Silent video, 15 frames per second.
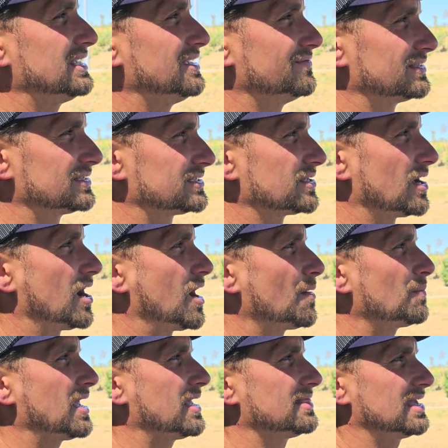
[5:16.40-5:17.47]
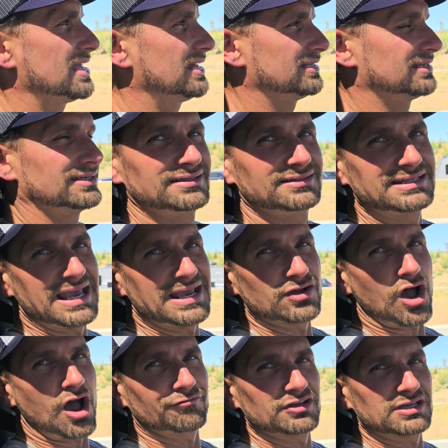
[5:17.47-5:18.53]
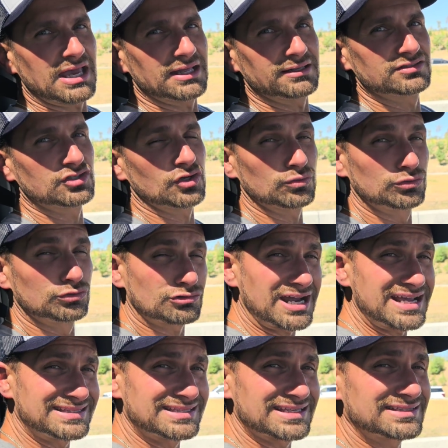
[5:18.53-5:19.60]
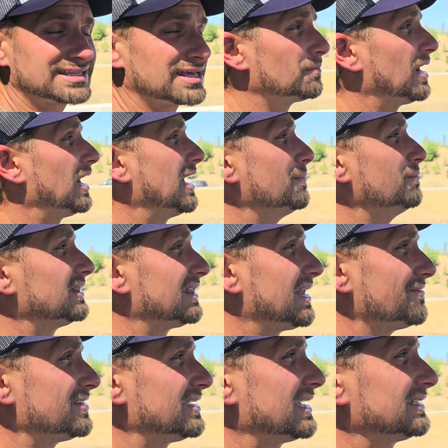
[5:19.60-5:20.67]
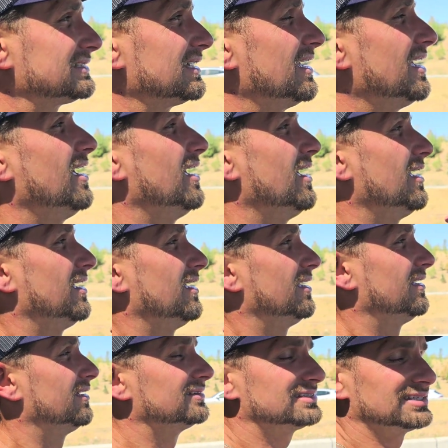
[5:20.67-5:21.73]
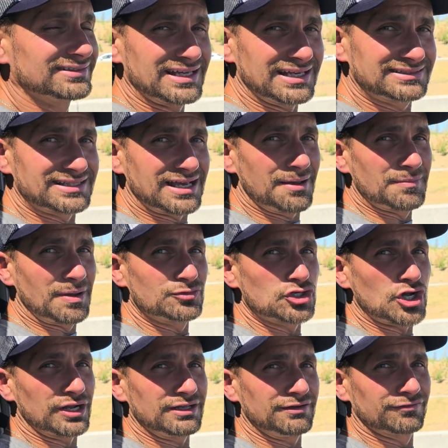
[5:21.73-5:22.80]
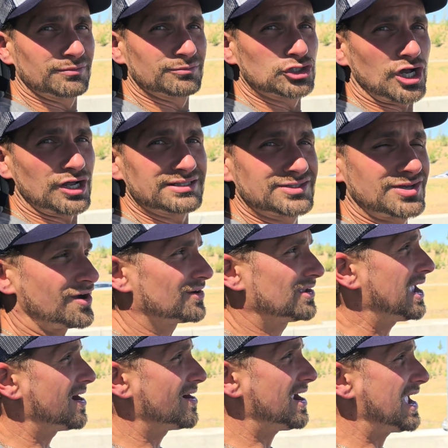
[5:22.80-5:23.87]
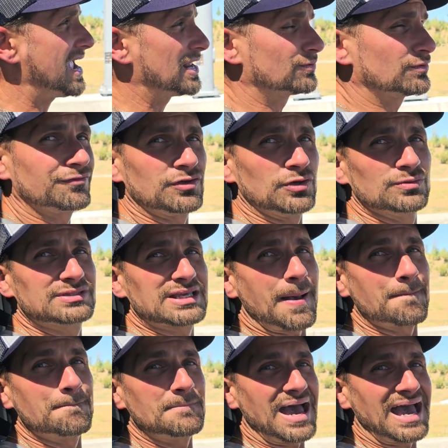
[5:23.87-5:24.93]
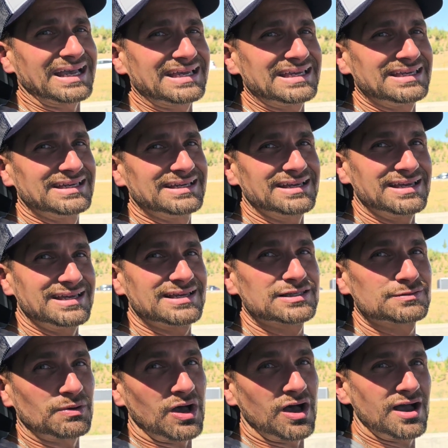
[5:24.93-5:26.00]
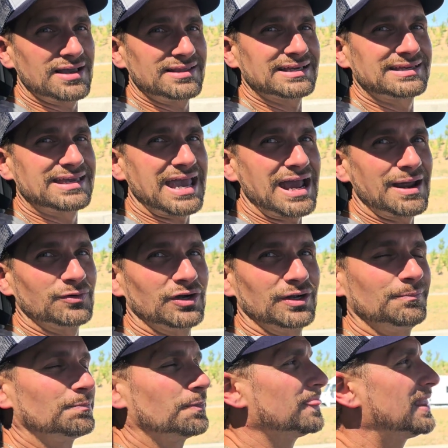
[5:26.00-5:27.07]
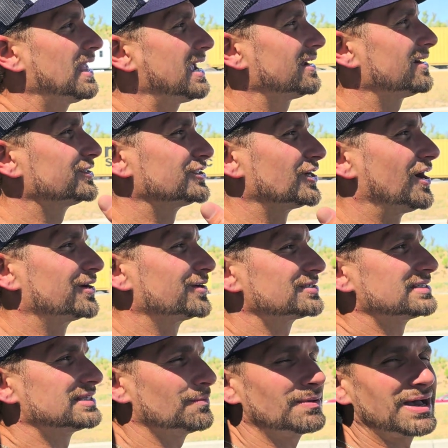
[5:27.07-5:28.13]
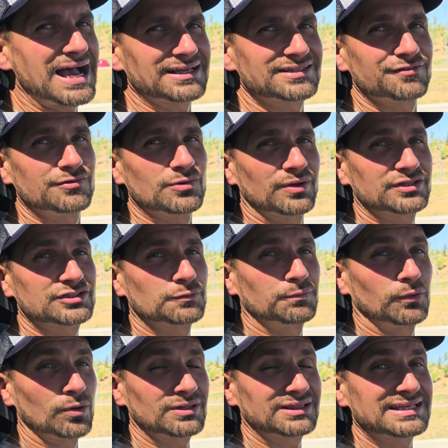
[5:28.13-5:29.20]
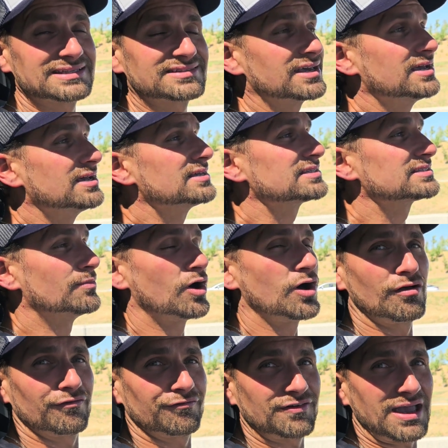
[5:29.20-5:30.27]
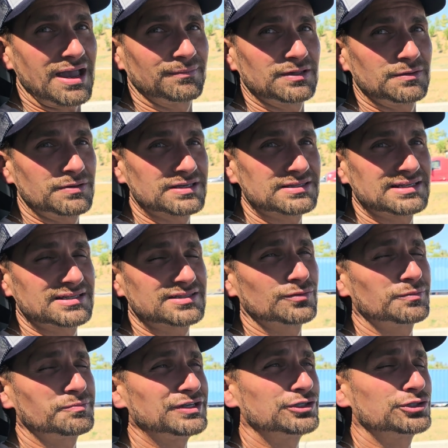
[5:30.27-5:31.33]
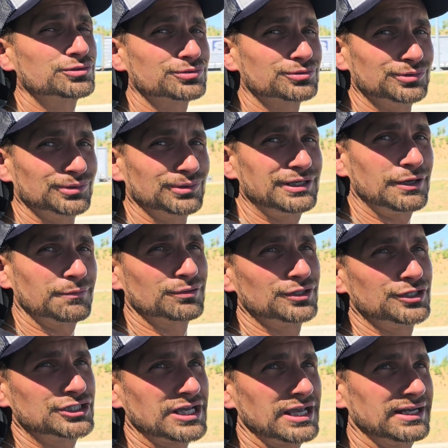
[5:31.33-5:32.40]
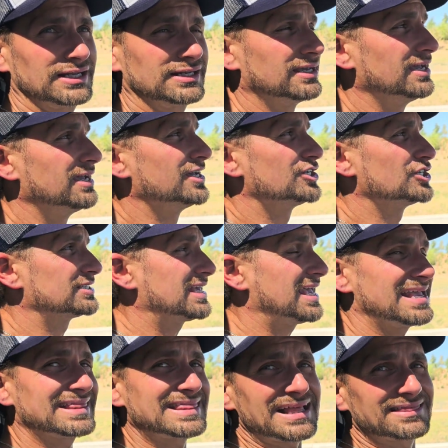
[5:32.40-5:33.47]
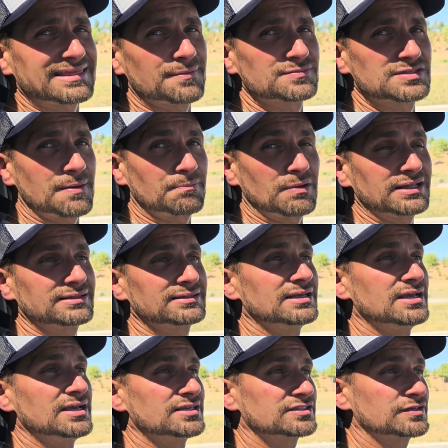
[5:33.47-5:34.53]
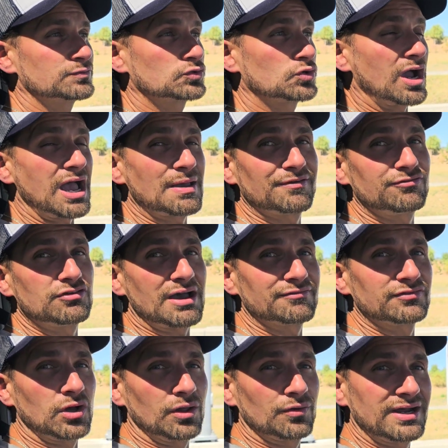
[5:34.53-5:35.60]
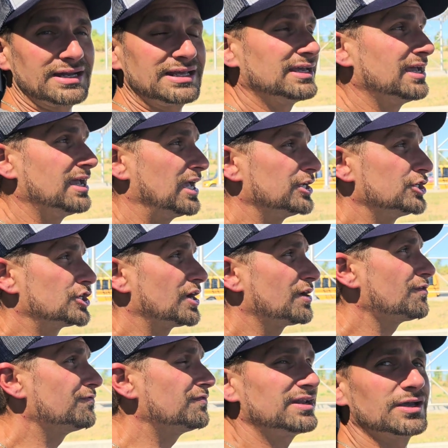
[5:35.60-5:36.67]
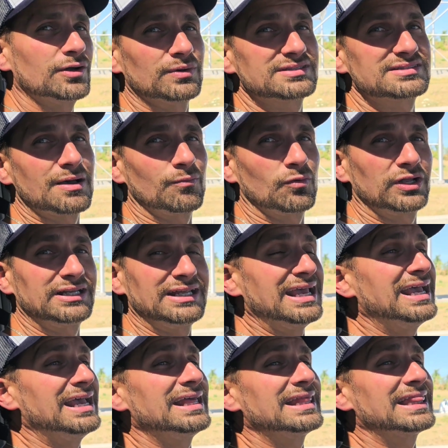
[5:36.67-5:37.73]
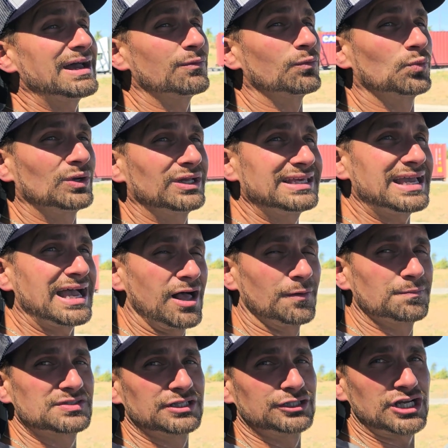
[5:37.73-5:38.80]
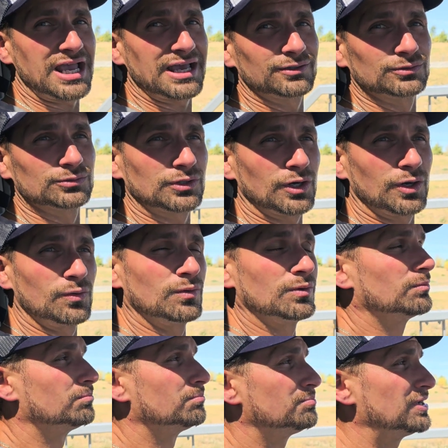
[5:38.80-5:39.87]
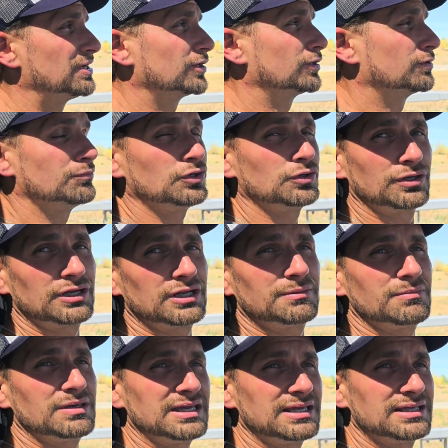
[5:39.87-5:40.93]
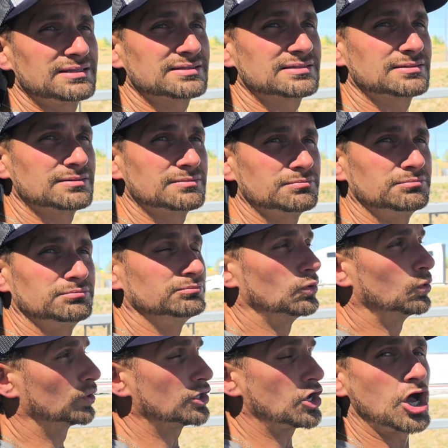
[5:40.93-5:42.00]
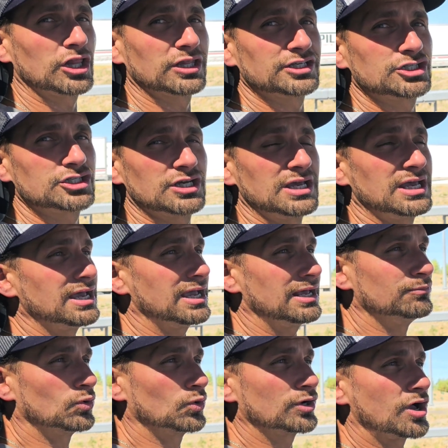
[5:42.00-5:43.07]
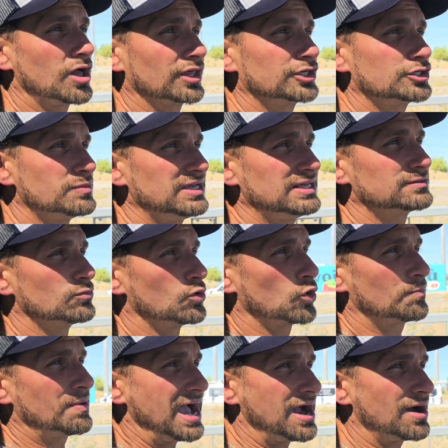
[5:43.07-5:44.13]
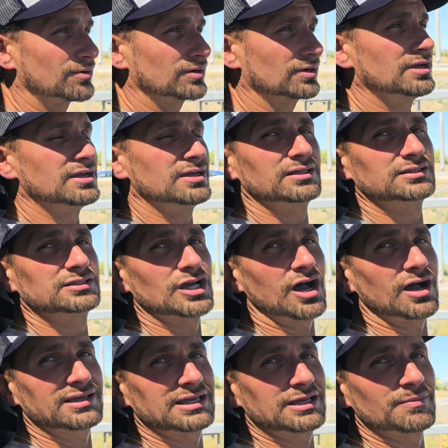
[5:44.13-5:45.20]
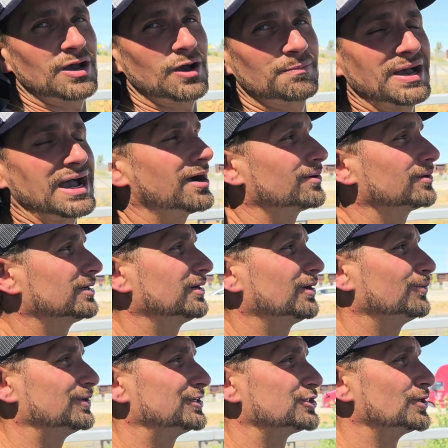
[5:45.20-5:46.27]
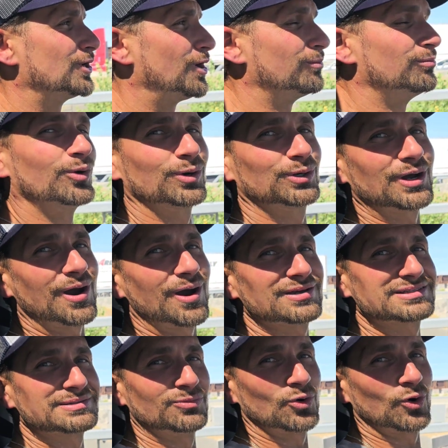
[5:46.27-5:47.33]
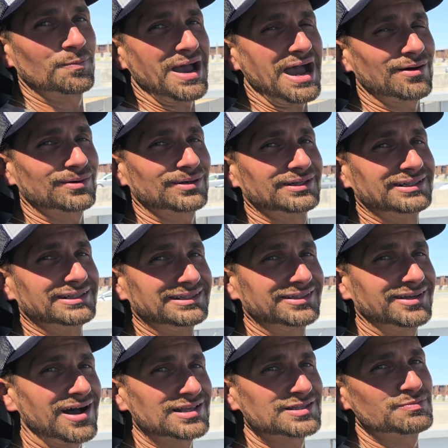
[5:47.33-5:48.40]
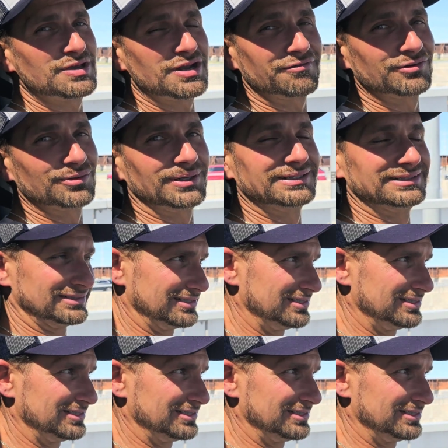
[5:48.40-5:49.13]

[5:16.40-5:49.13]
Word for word: even stop, and then take off again. So great system. I'm loving it. Until next time, I'm Johnny from Johnny's Car Care and Reviews. Marie is behind the camera and our daughters in the back. So if you want to support this small family business, it would be truly appreciated. Just hit that thumbs up button, subscribe if you haven't already, and share the video with someone. That really helps the channel grow. Bigger community means more knowledge, and more knowledge means more power. Talking about power, wish you all more cars and more power. Godspeed, everyone.